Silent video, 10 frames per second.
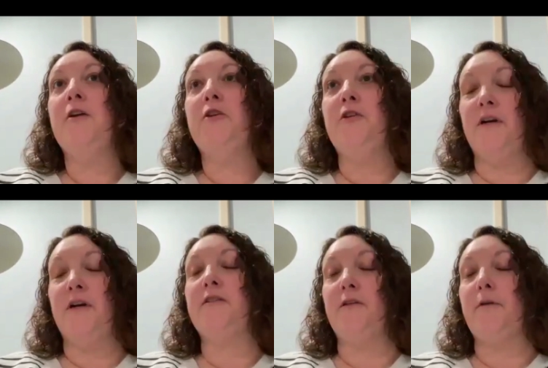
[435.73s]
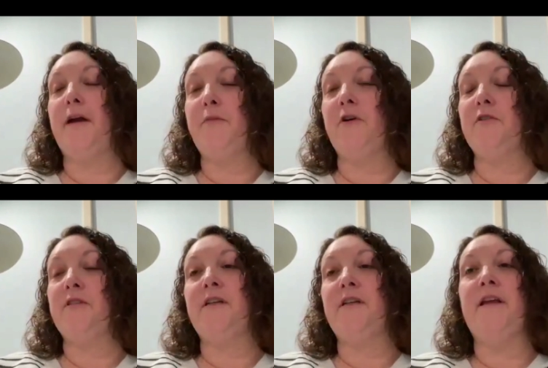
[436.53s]
you'll get to the right
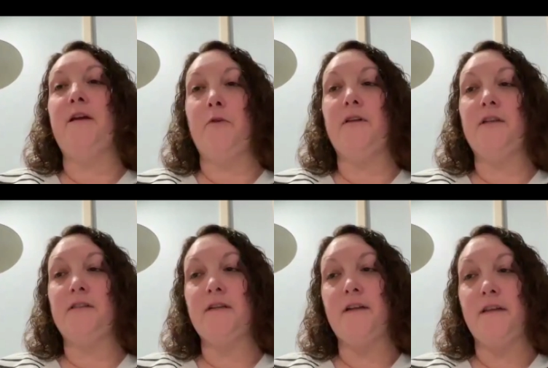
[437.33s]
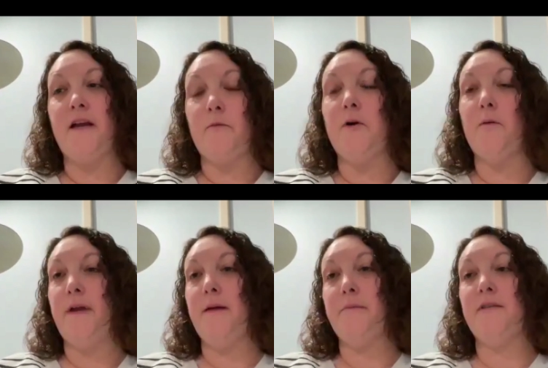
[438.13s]
person and they will listen and they will
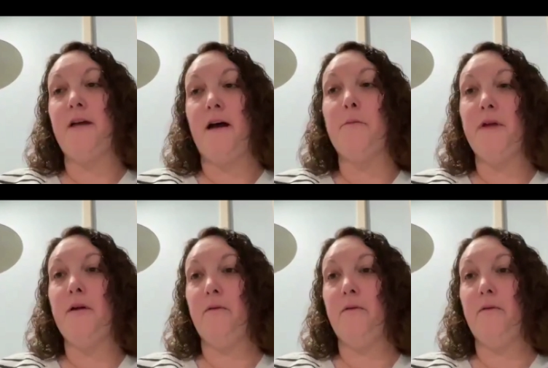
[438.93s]
be able to help you.